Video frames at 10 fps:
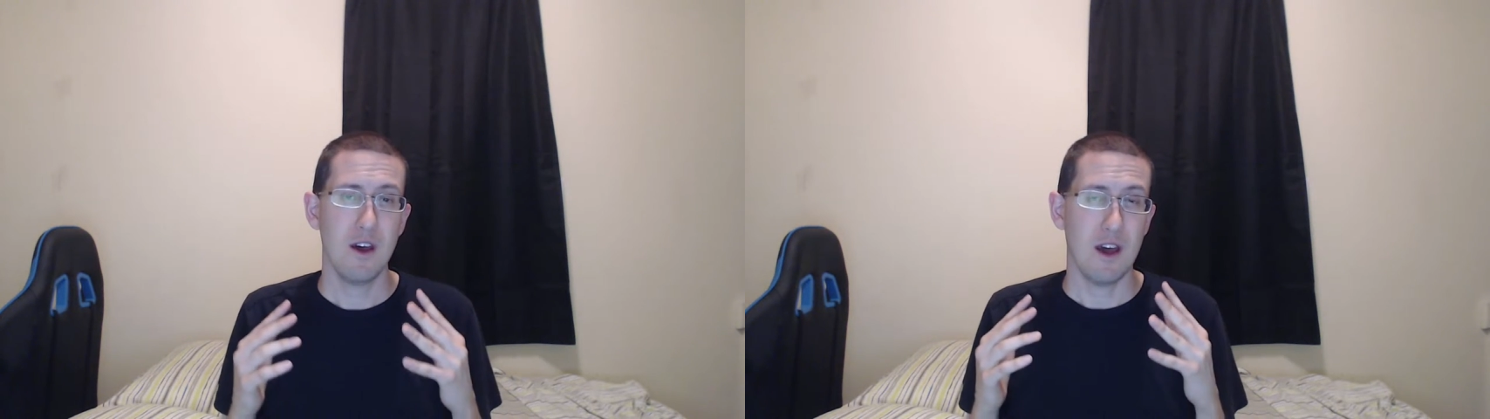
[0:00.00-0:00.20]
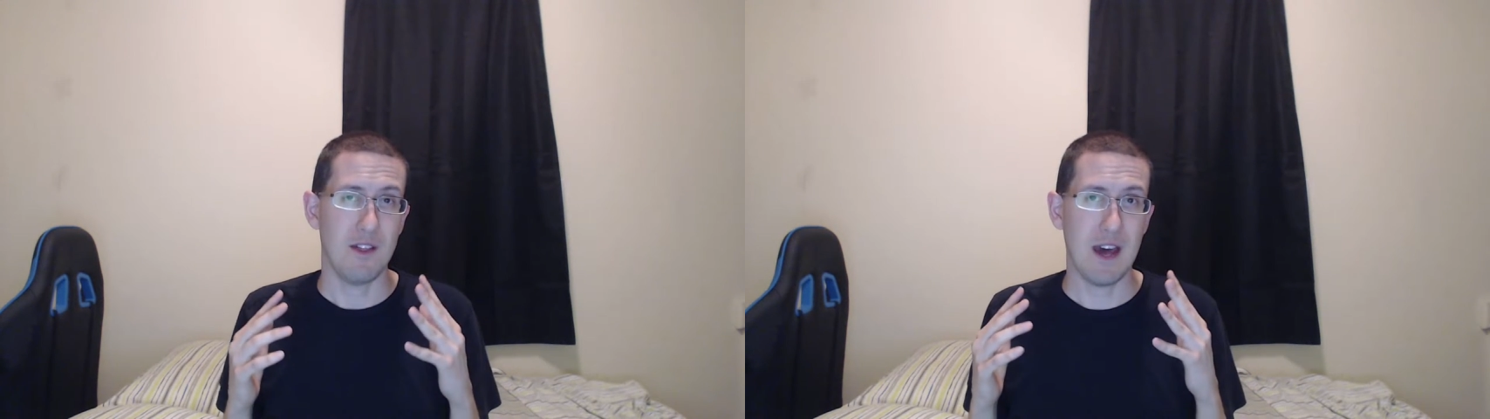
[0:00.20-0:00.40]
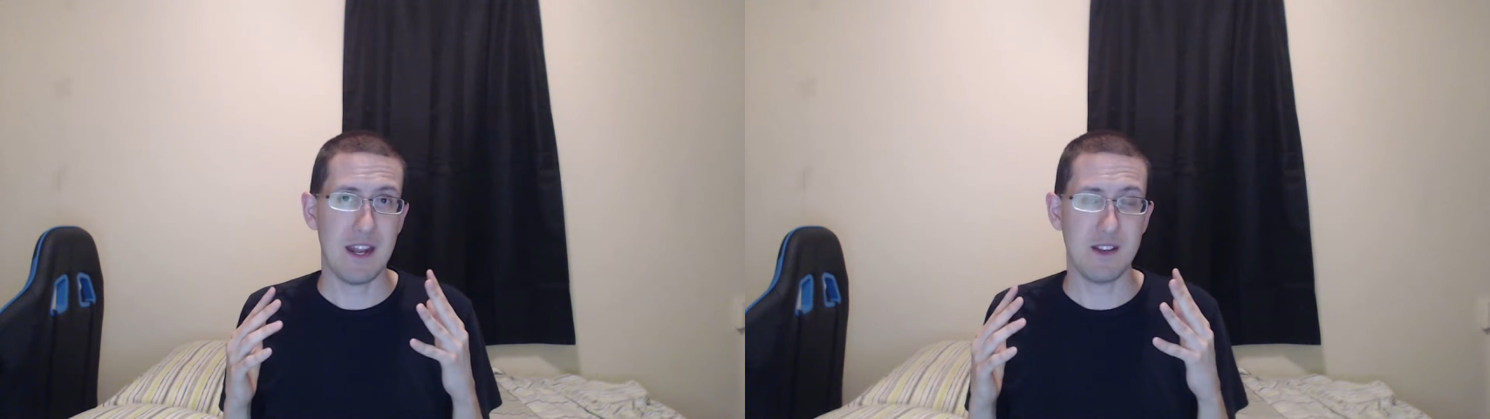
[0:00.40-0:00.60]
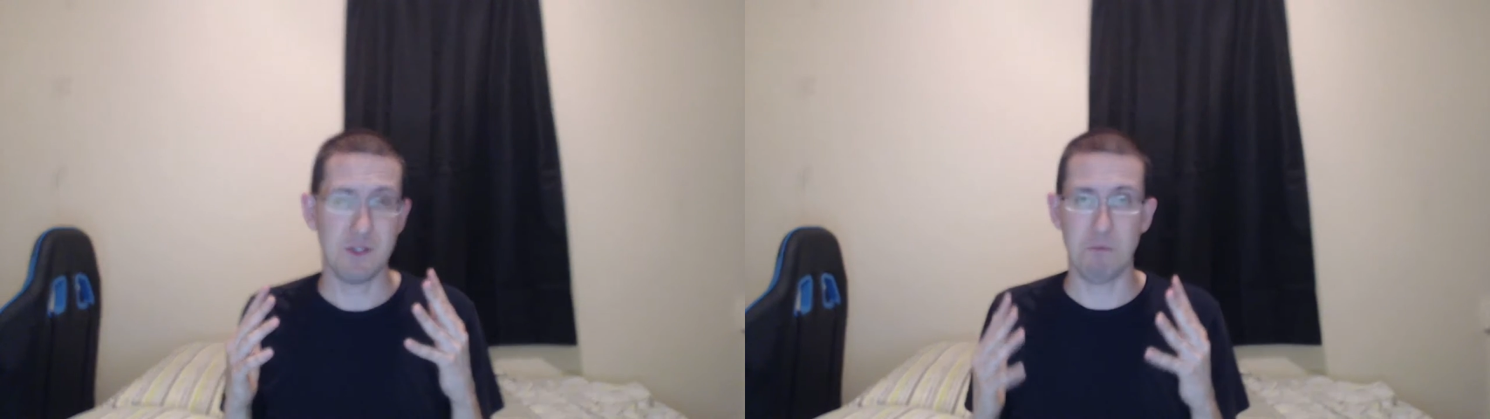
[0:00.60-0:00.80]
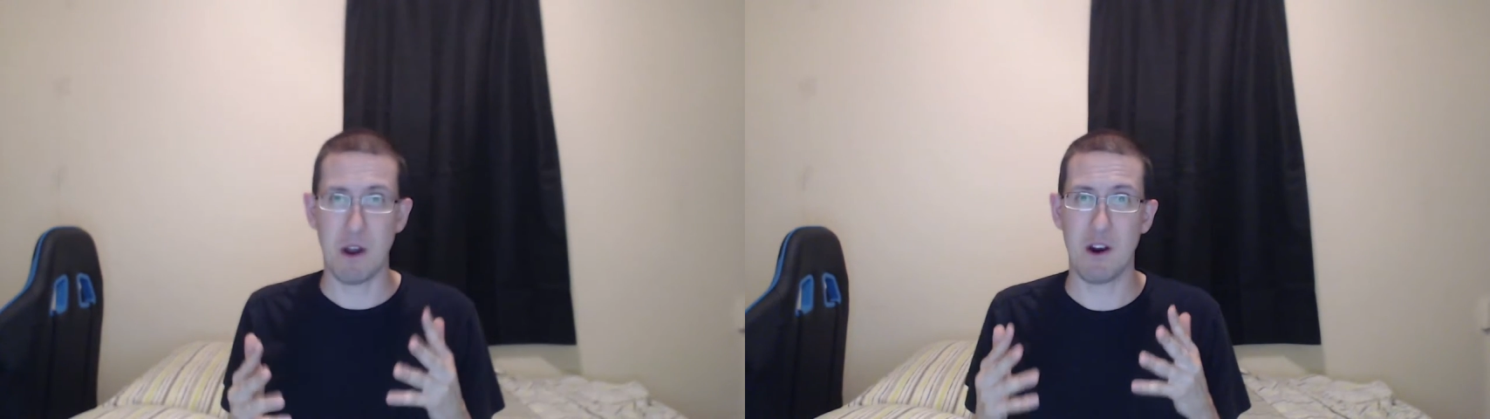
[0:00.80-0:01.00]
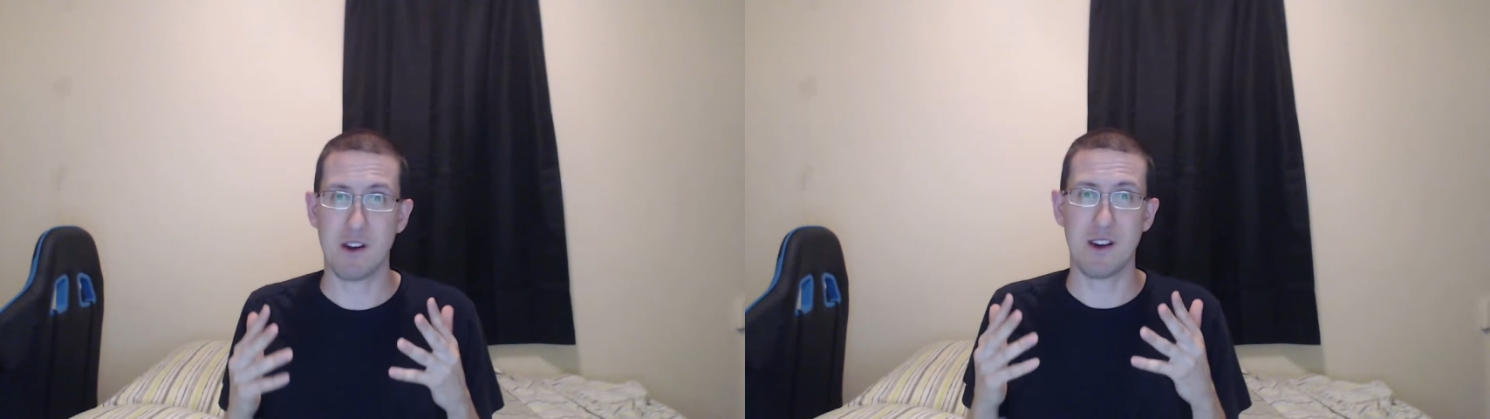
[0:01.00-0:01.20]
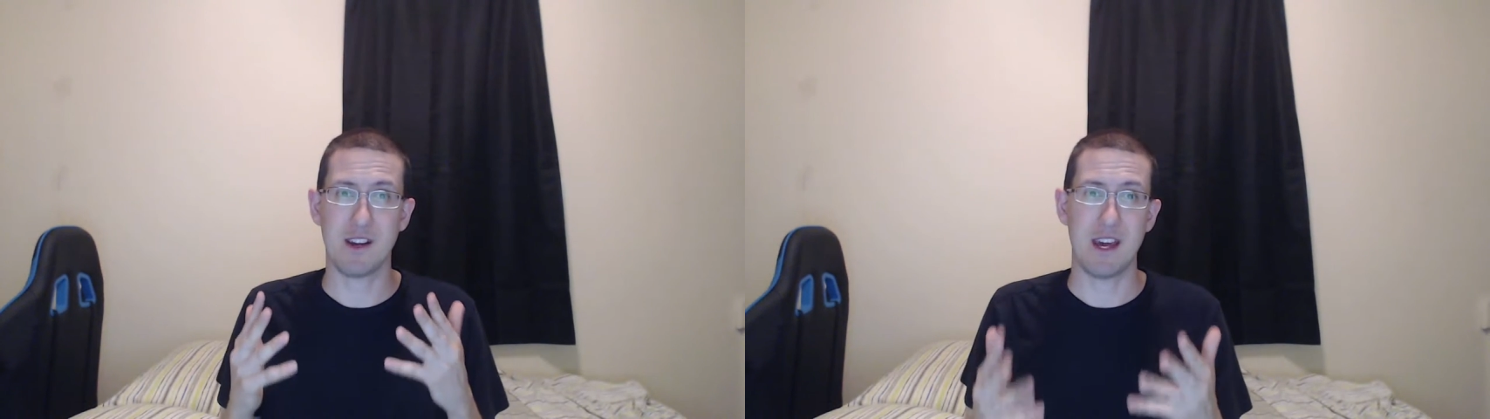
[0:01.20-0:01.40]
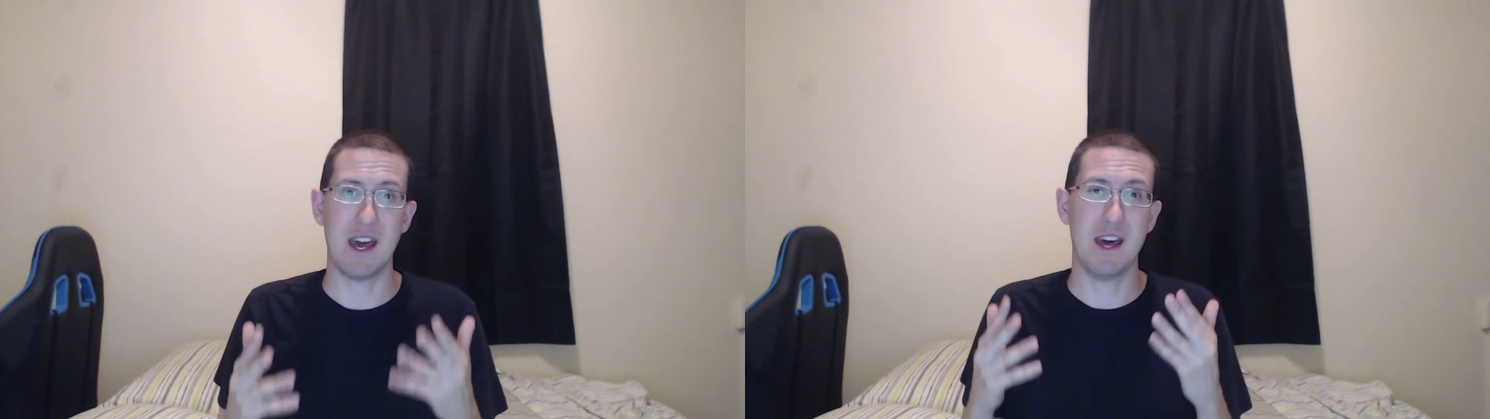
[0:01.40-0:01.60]
And that is America
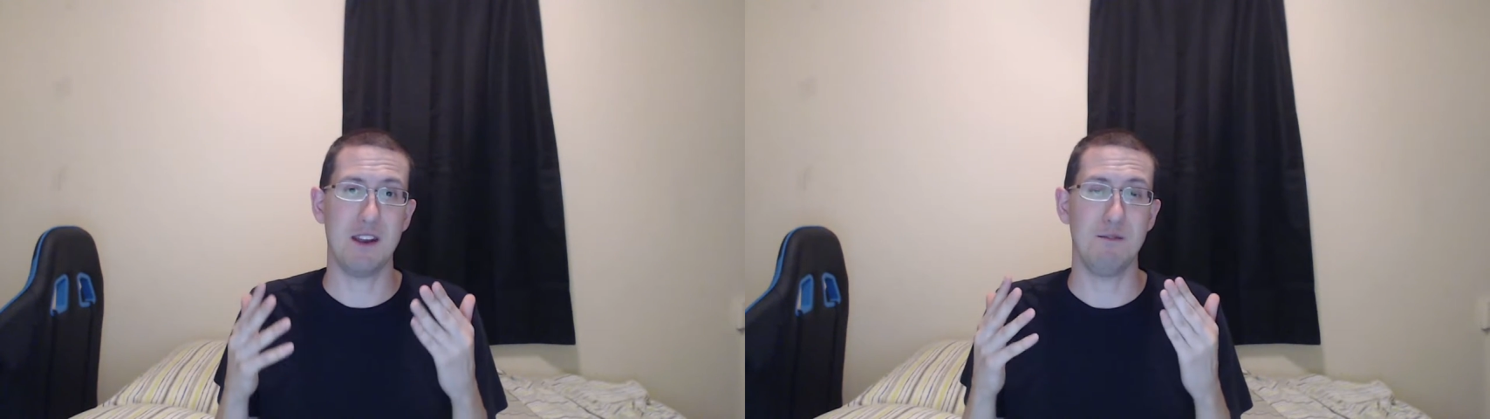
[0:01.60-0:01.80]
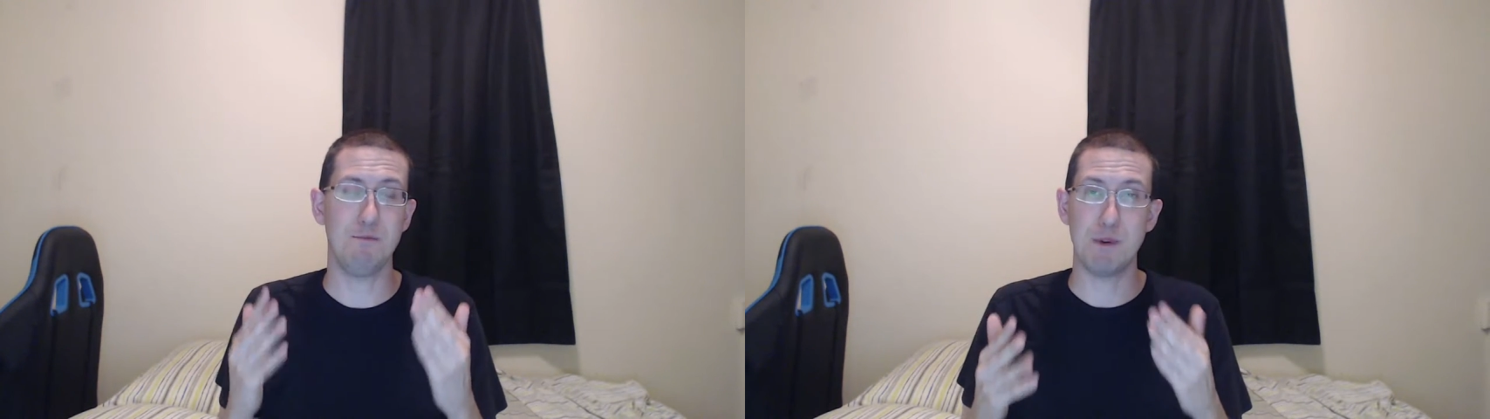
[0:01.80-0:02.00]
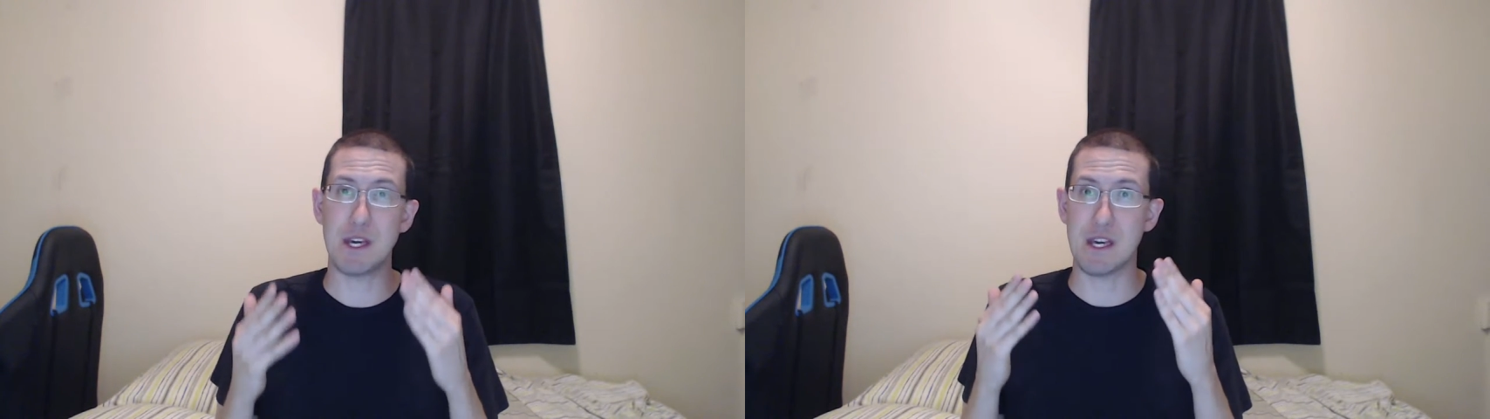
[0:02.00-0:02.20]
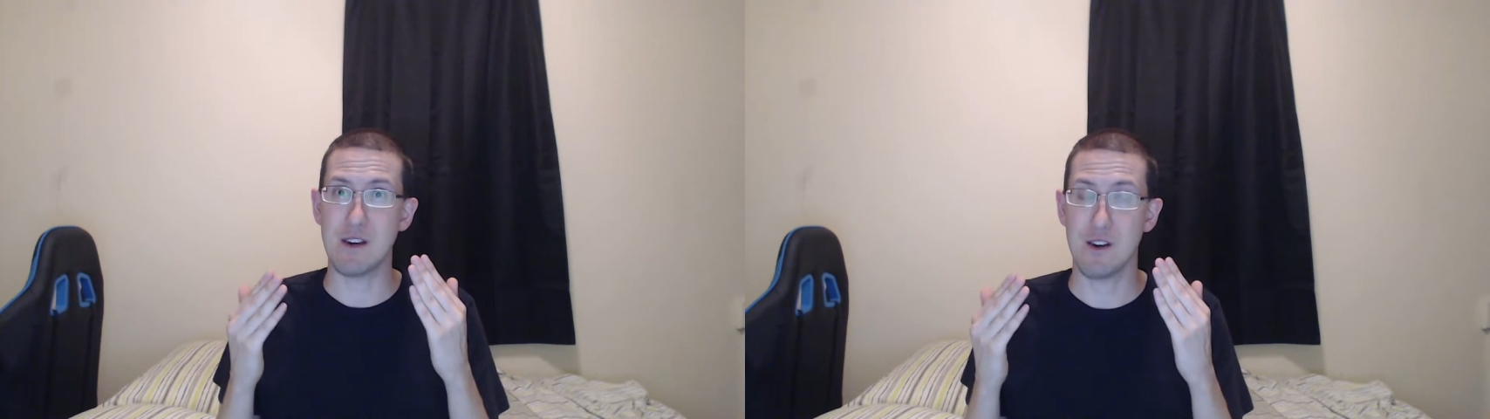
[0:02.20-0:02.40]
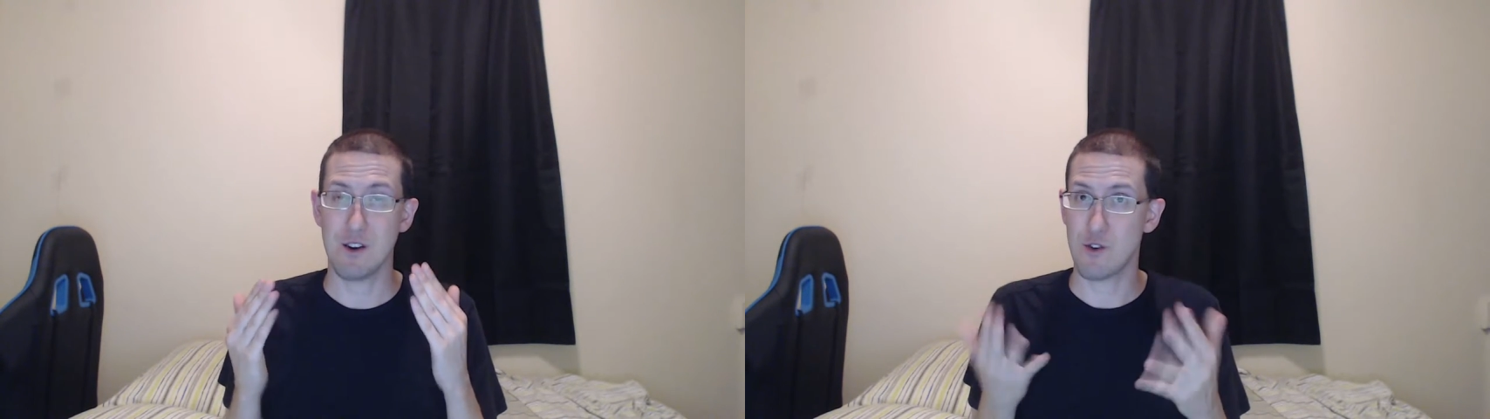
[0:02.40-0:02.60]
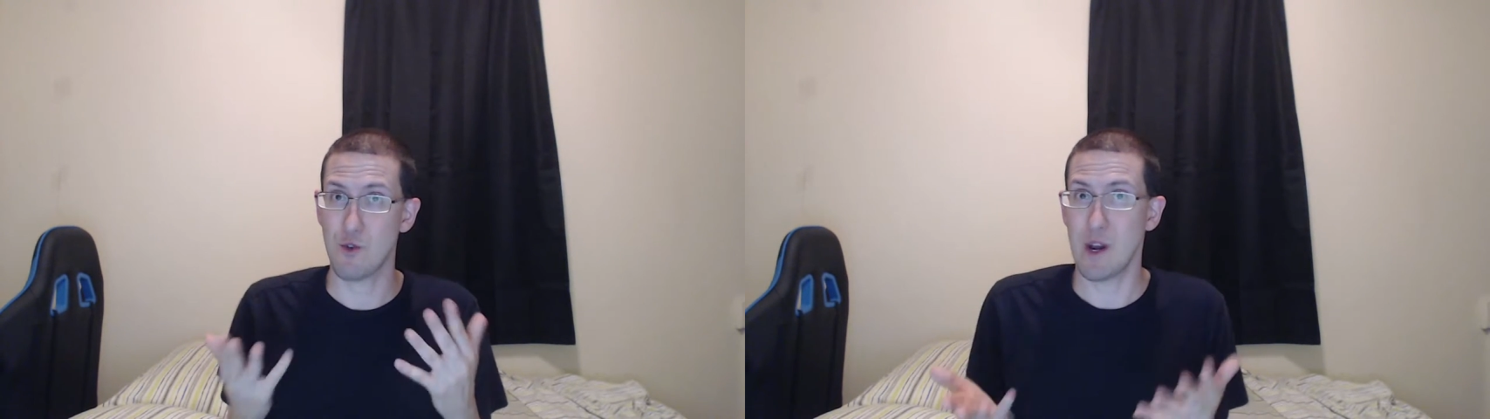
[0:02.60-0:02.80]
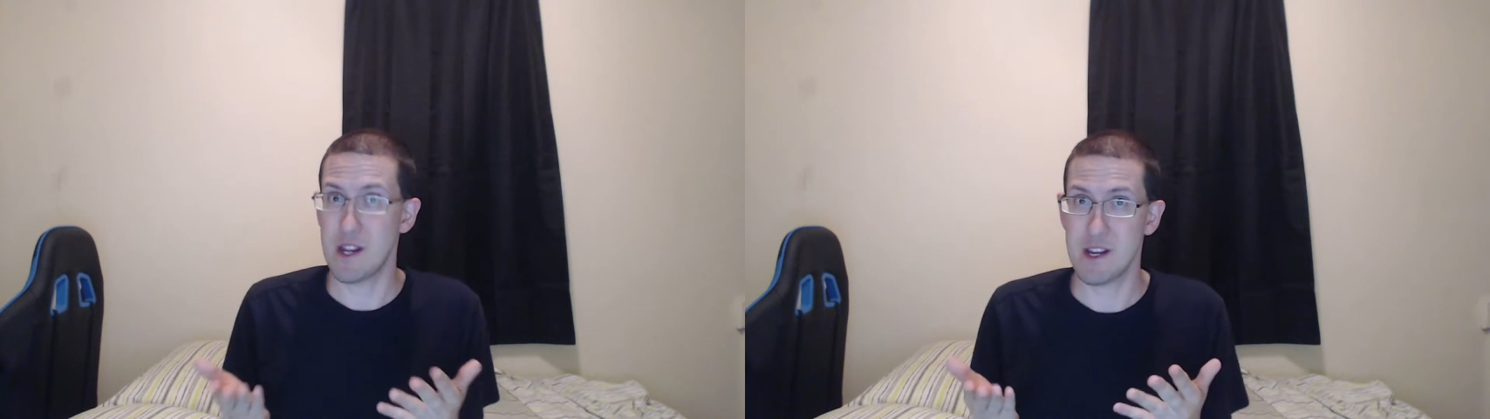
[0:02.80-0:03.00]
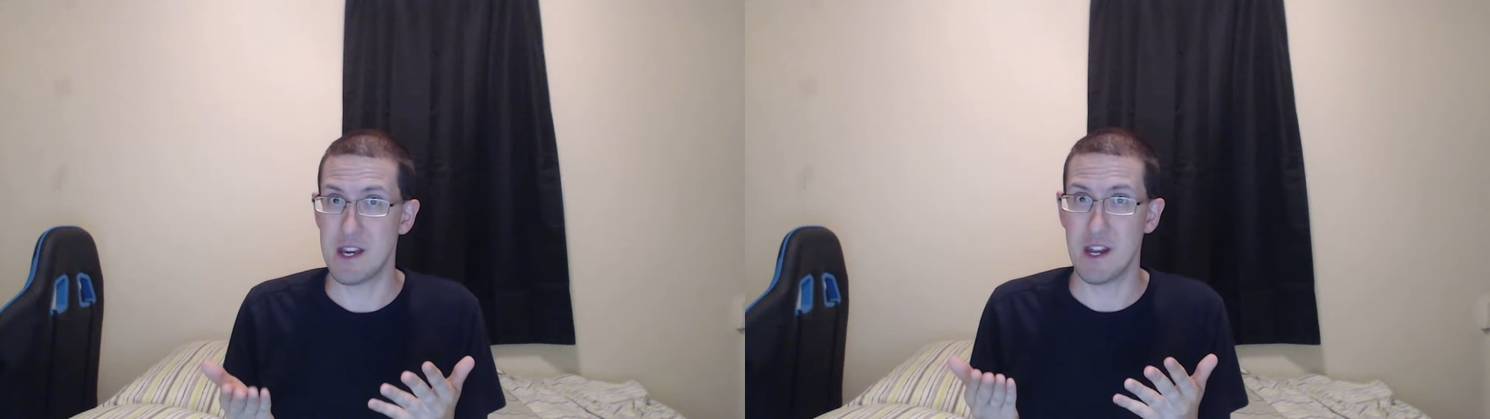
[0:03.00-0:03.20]
can be great again.